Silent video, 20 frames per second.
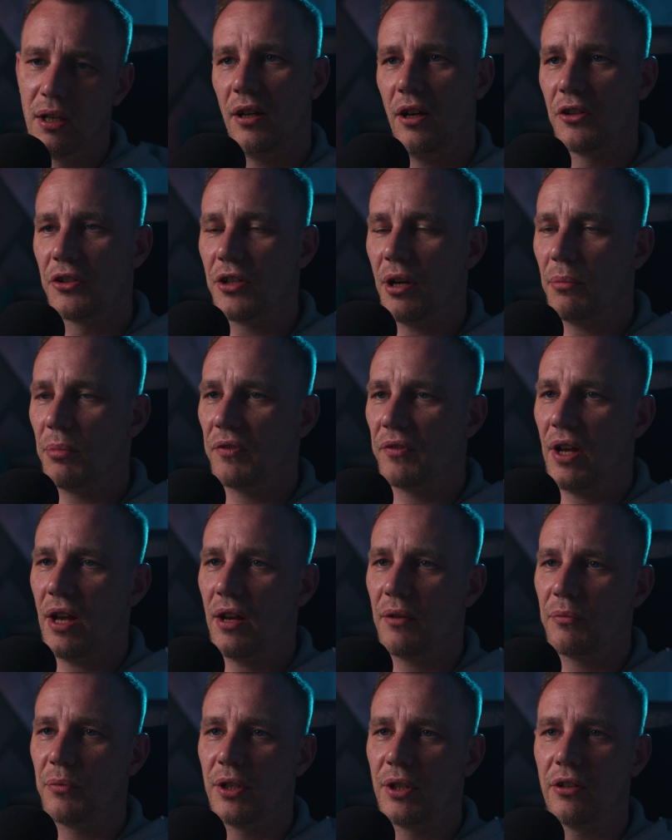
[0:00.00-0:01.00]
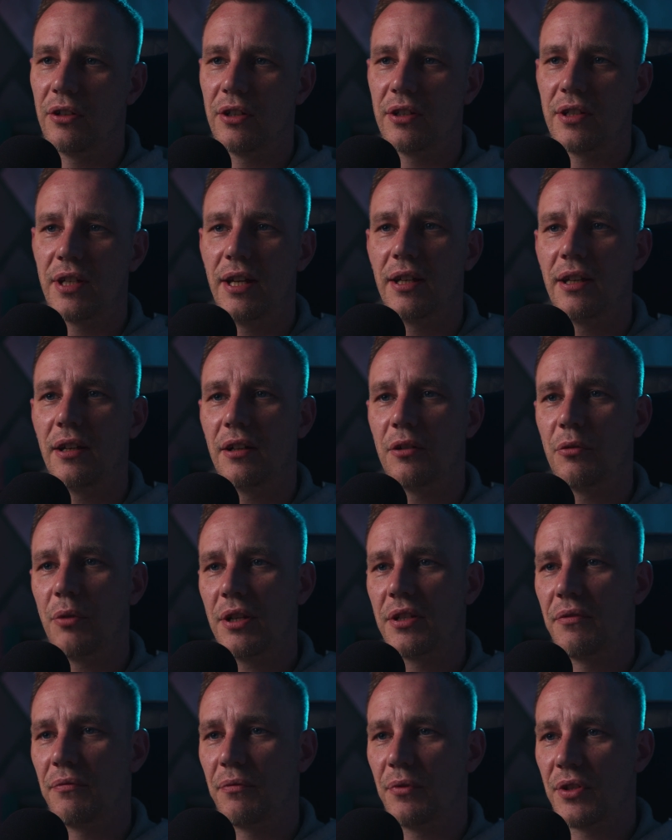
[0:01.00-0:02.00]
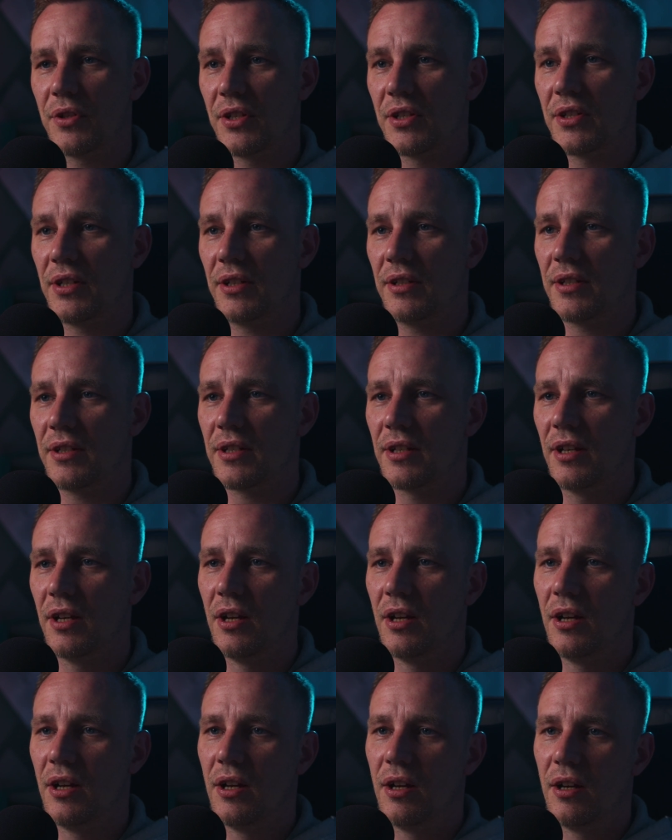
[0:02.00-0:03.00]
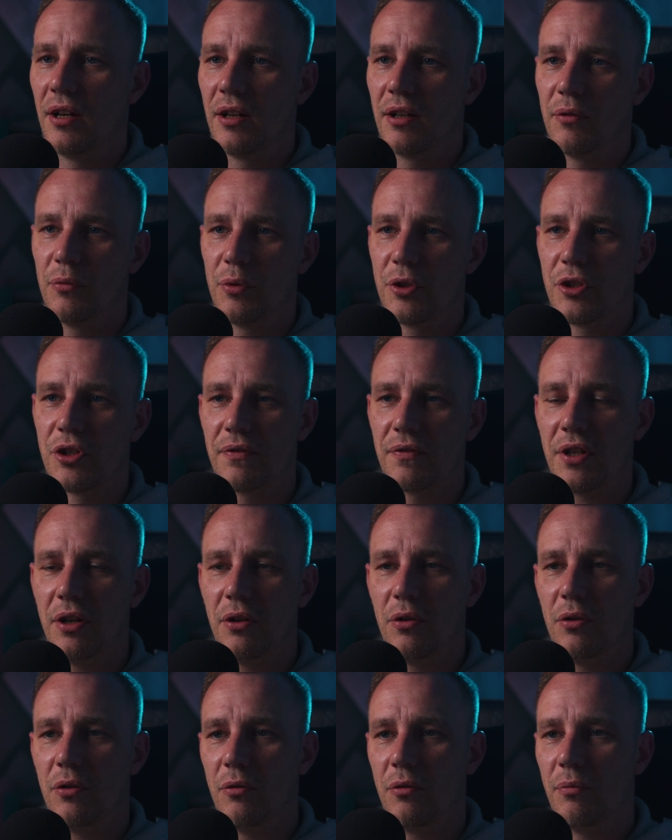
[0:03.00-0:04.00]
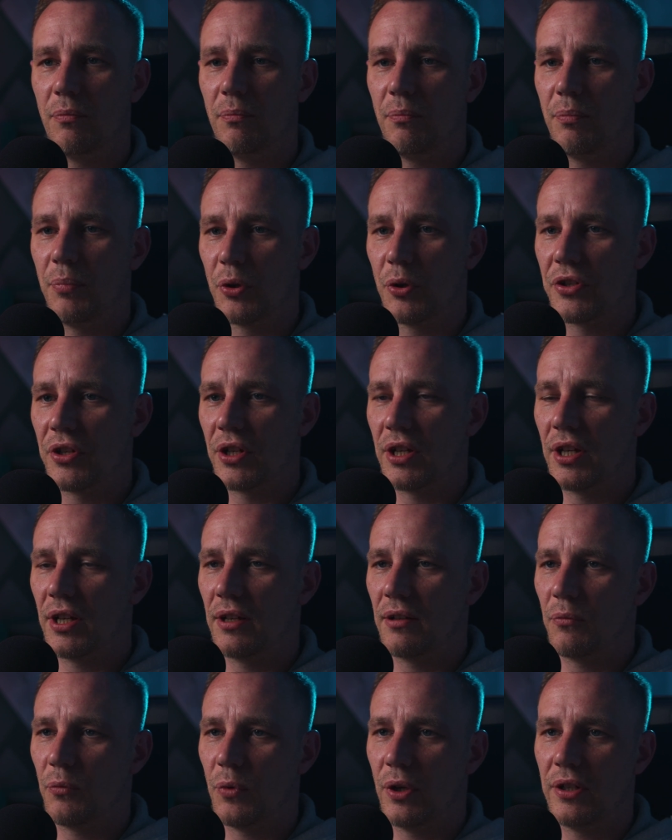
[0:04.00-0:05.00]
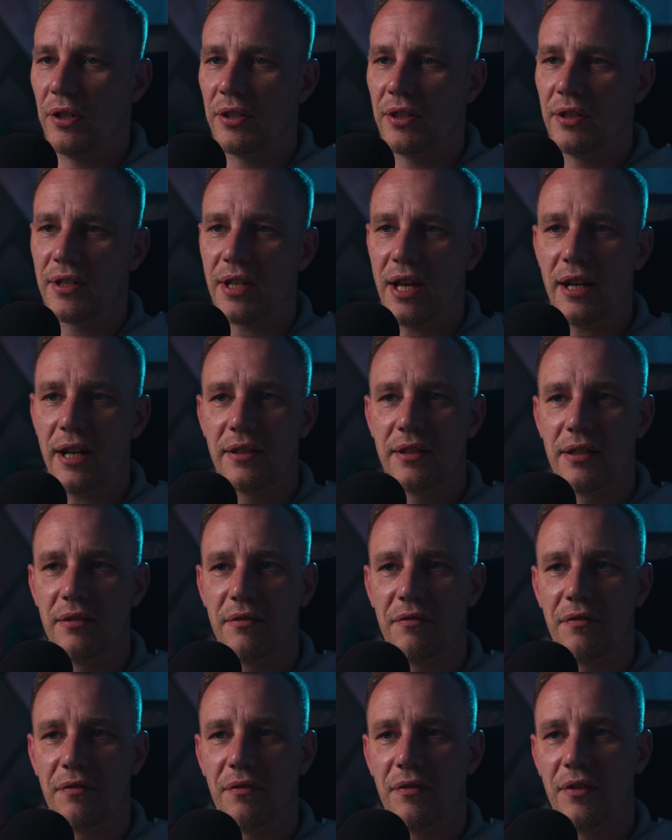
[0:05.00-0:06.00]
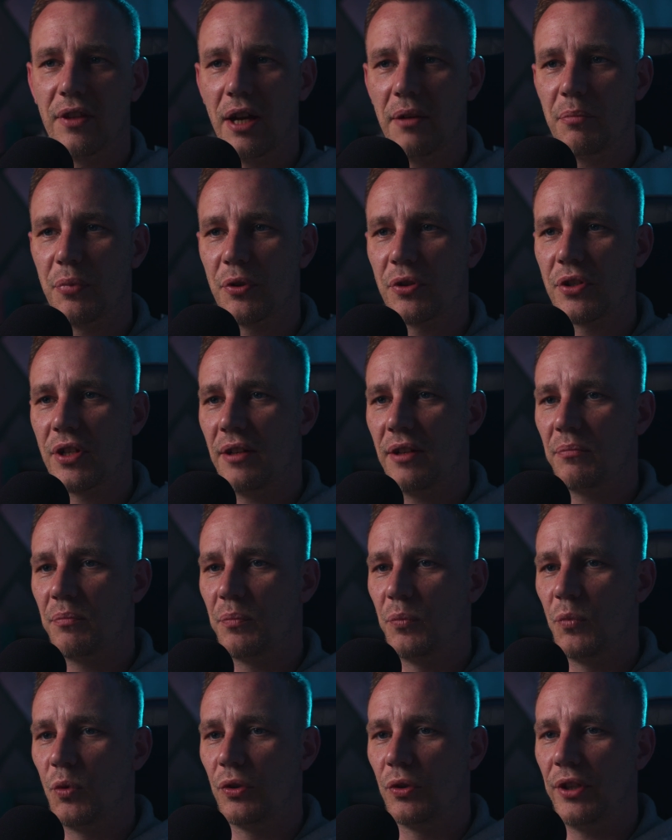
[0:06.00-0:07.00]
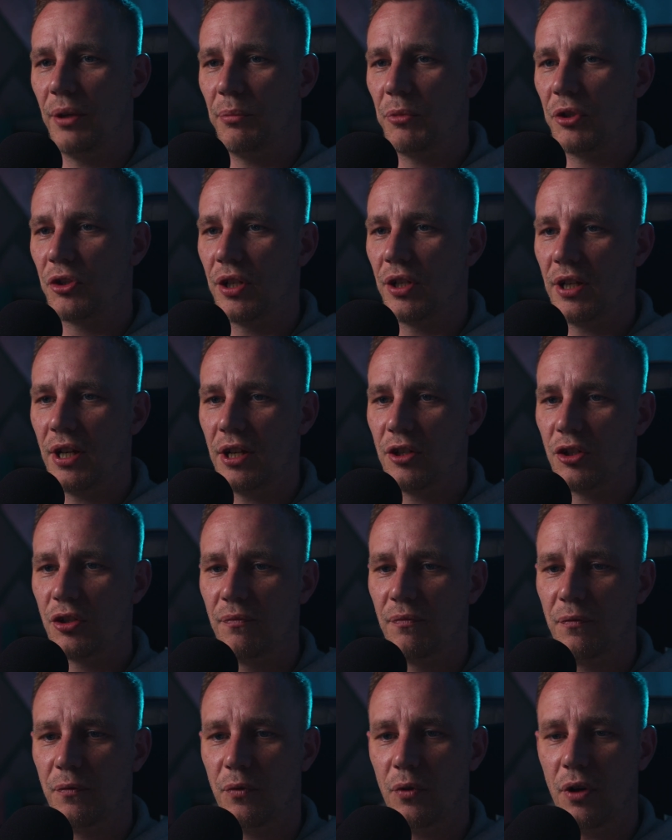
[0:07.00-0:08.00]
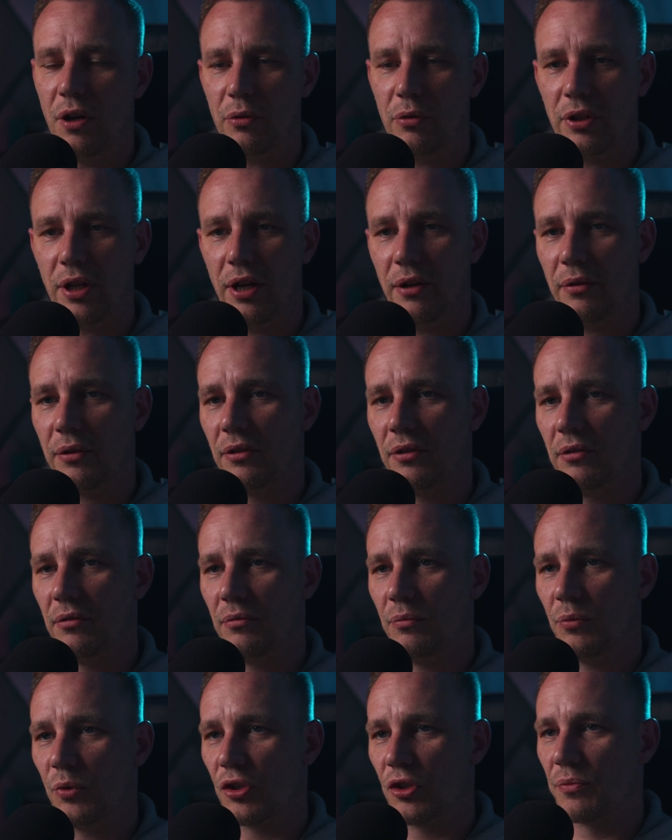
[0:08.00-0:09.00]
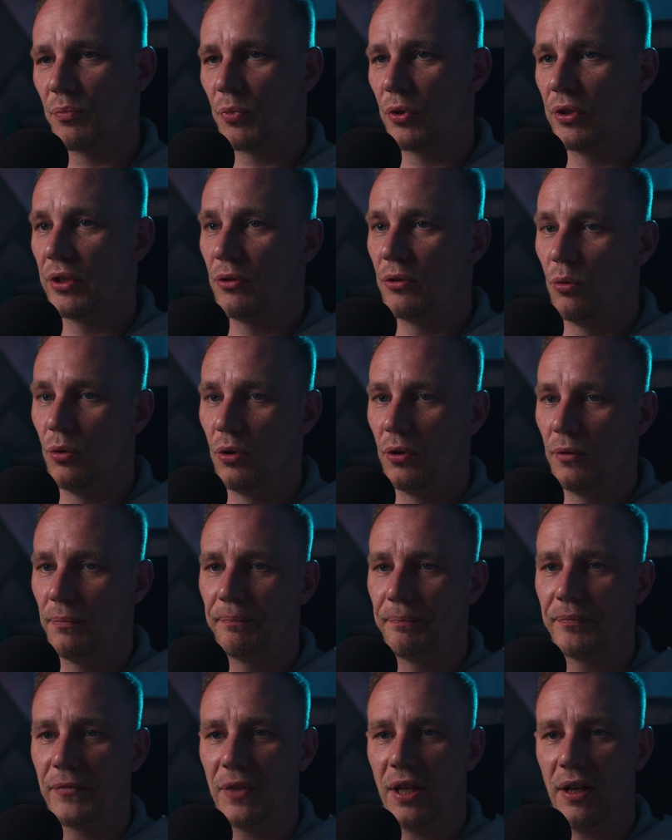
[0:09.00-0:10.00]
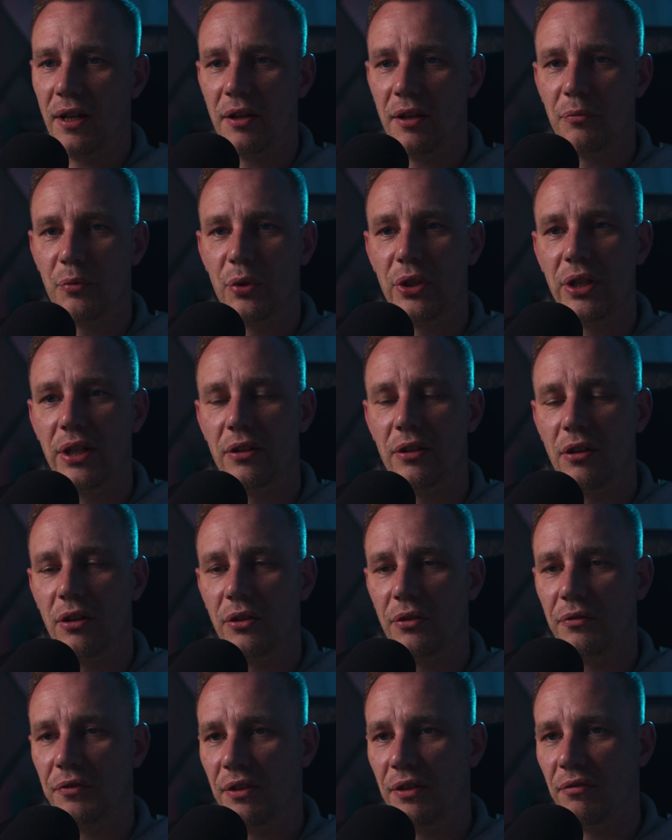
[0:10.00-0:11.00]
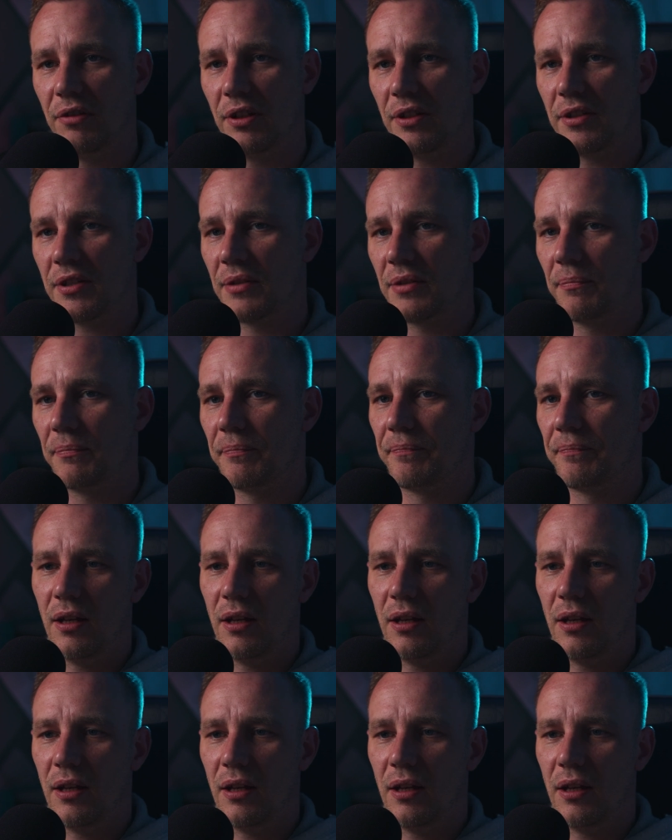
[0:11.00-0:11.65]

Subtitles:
On top of that, we're gonna take Aggressive Resistance, which gives our berserking, when it is active, 9% more damage negation for our character, which is pretty cool. And we need a lot of defense.